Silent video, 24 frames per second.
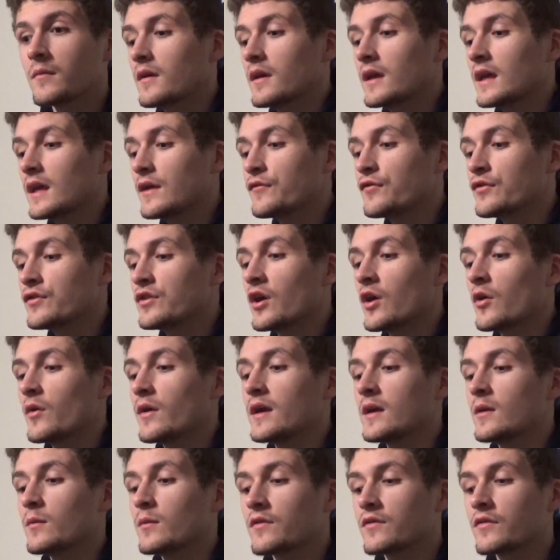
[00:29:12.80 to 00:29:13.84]
even though
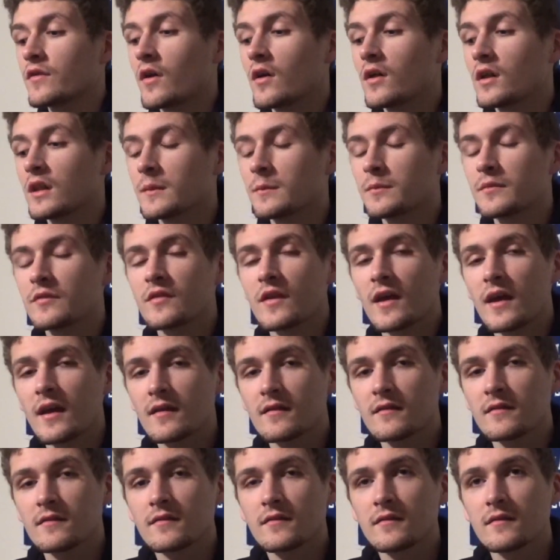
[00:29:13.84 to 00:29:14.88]
he was all upset,
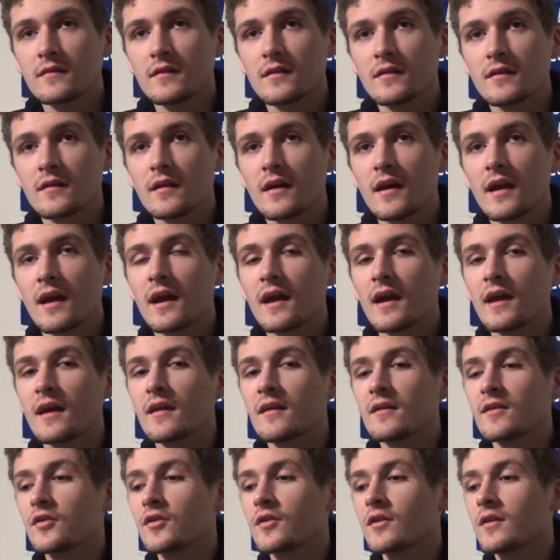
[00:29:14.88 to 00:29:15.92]

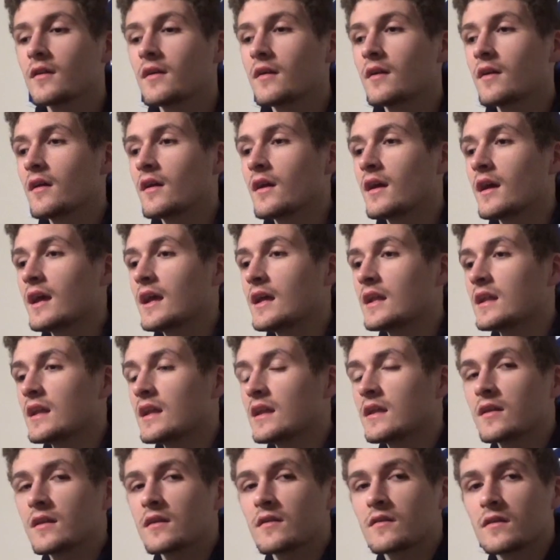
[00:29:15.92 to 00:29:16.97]
and he
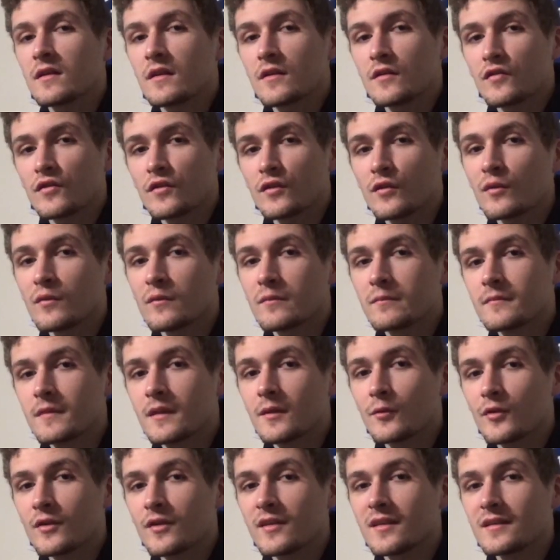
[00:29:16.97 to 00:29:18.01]
needed a tissue. He
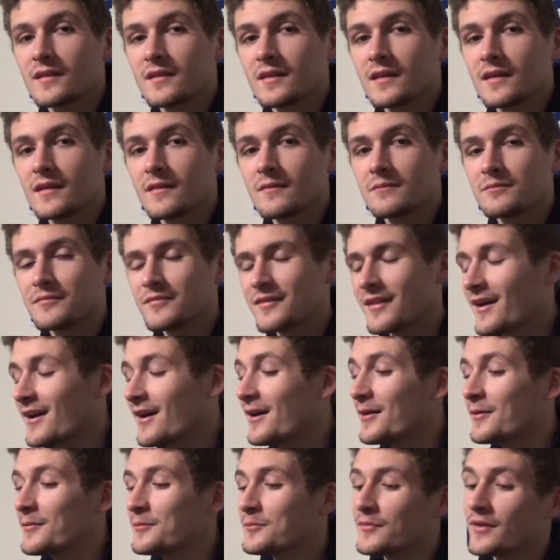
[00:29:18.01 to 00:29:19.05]
really did.
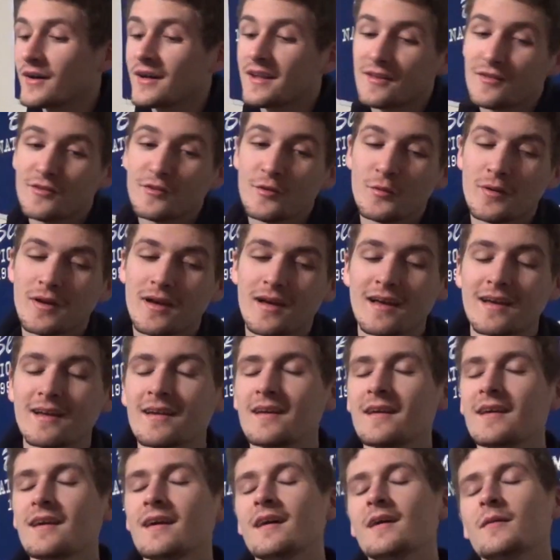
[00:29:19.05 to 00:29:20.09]
But it's okay,
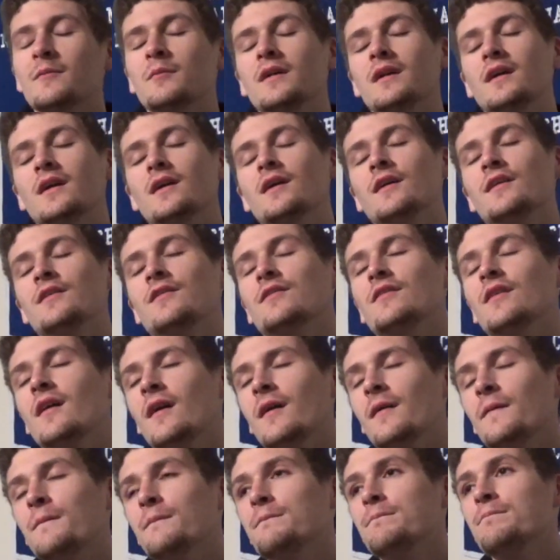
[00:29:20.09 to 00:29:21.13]
because
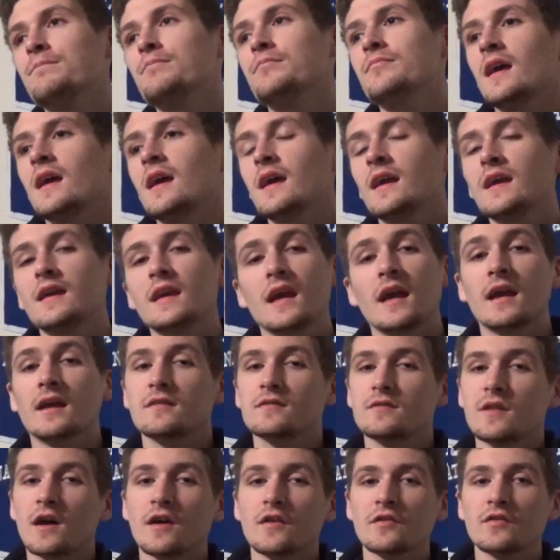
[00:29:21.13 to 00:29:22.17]

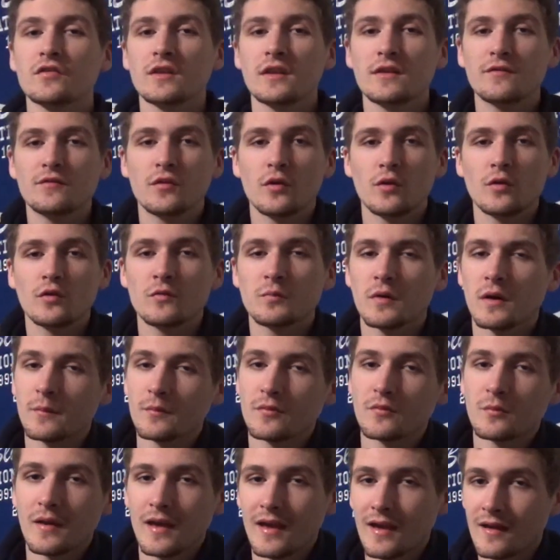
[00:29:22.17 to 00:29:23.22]
it does leave
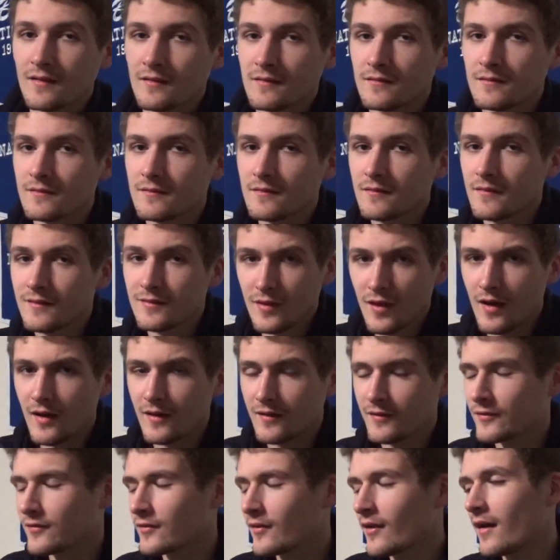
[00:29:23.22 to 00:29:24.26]
goosebumps, man. It
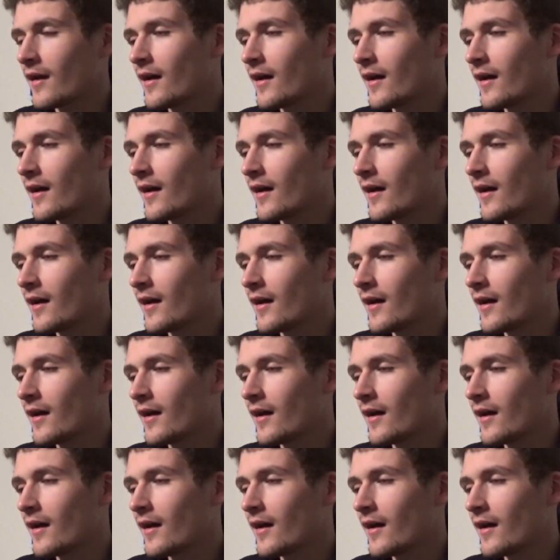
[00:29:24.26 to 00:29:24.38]
does.